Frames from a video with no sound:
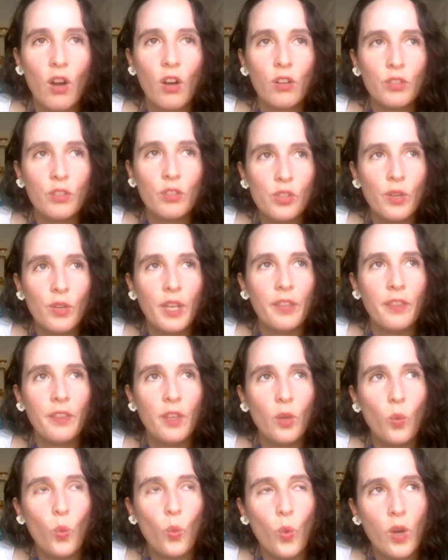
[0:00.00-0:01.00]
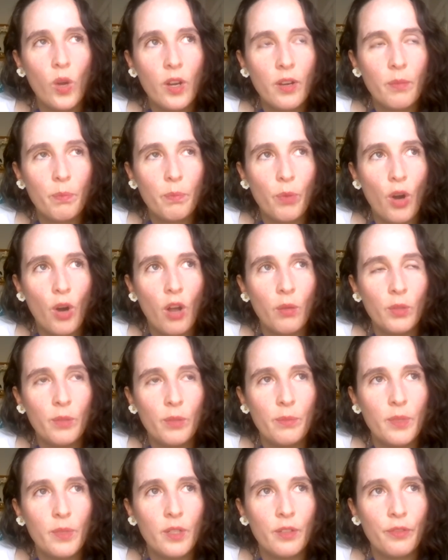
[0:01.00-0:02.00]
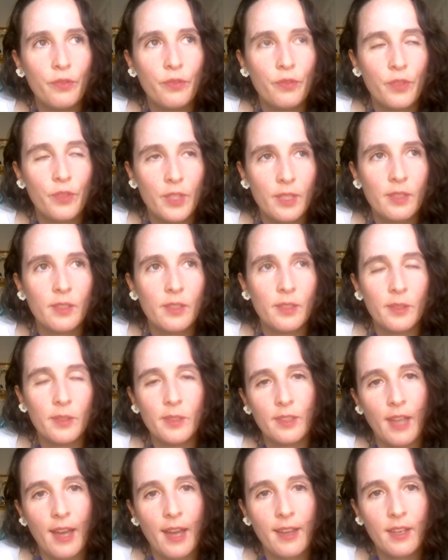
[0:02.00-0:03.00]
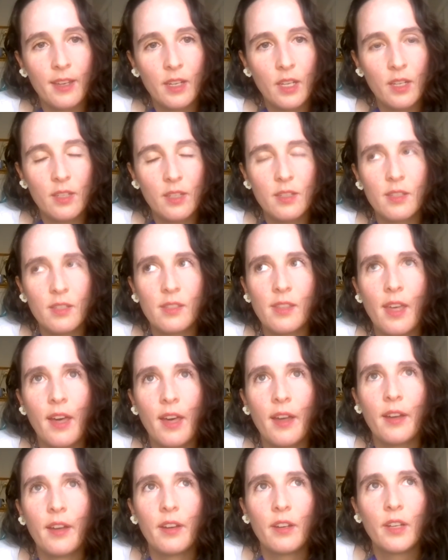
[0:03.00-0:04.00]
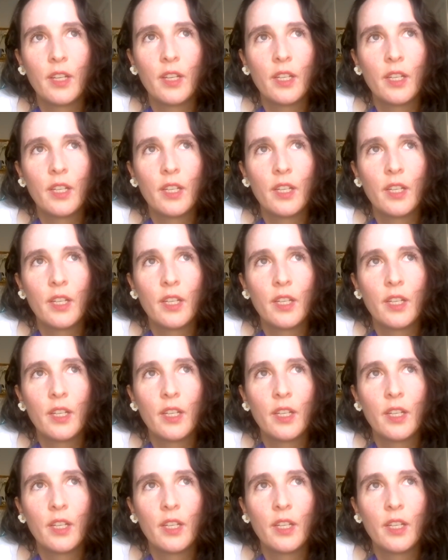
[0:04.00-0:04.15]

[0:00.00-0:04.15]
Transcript: also, I think one problem of this society is that